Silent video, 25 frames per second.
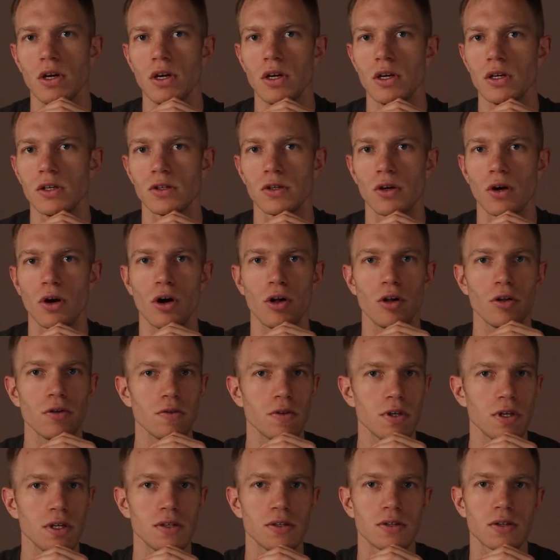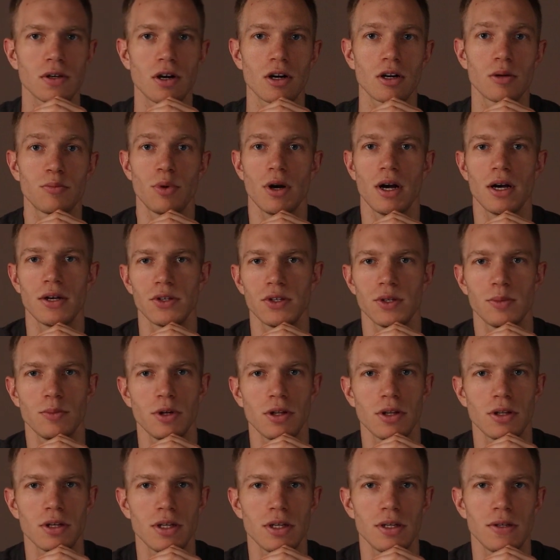So all of these are
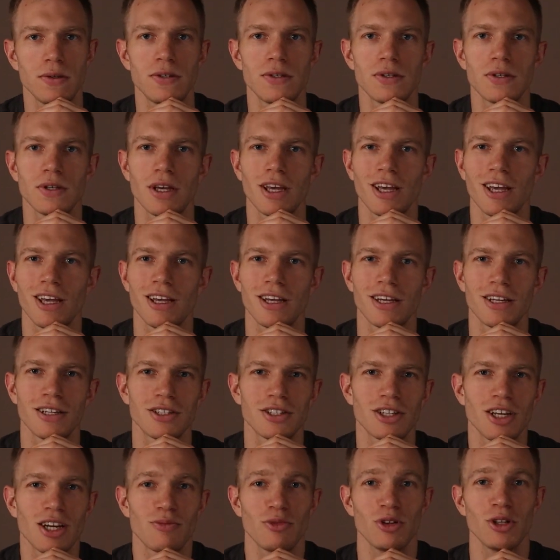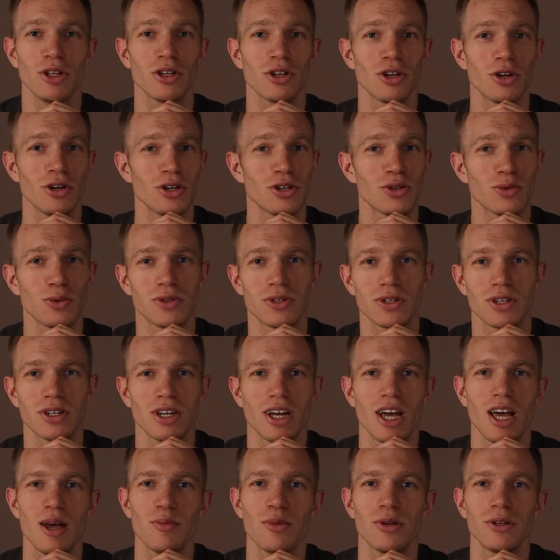possibilities and I'm really curious what's gonna
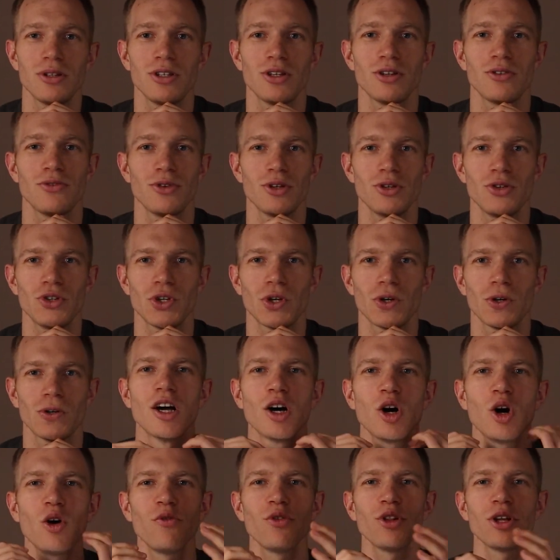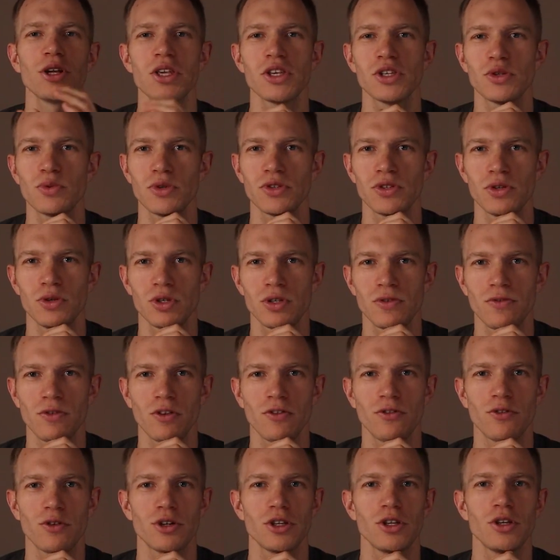happen in the near future. Hopefully this was useful
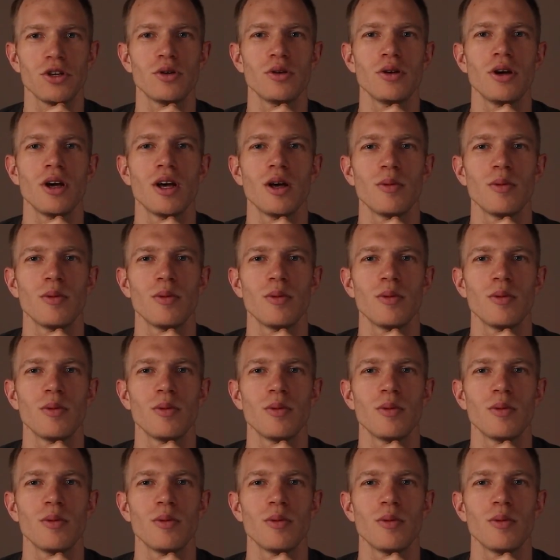for you.